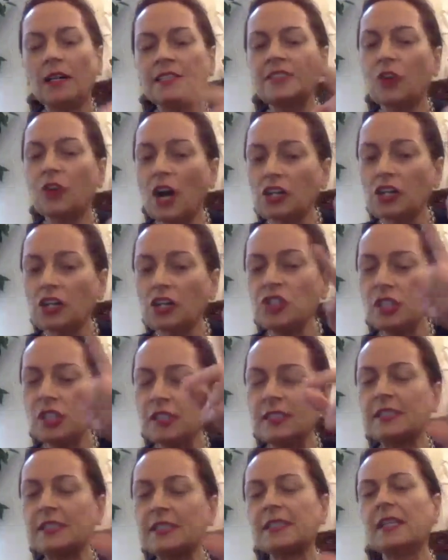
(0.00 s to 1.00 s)

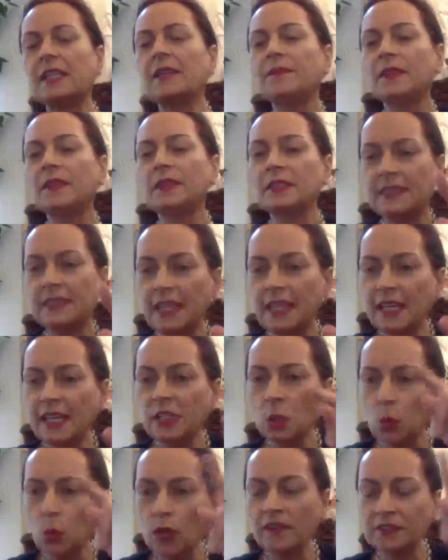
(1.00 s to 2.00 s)
structures,
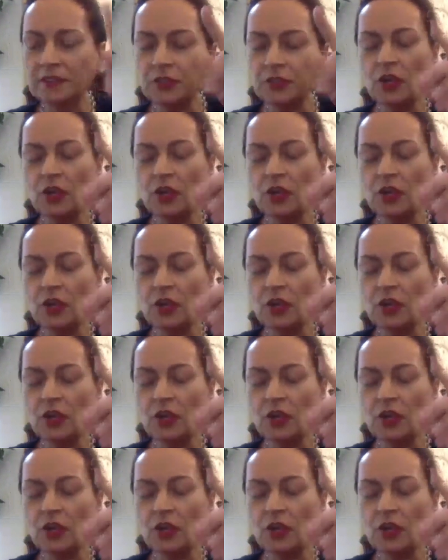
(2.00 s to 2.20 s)
scalar wave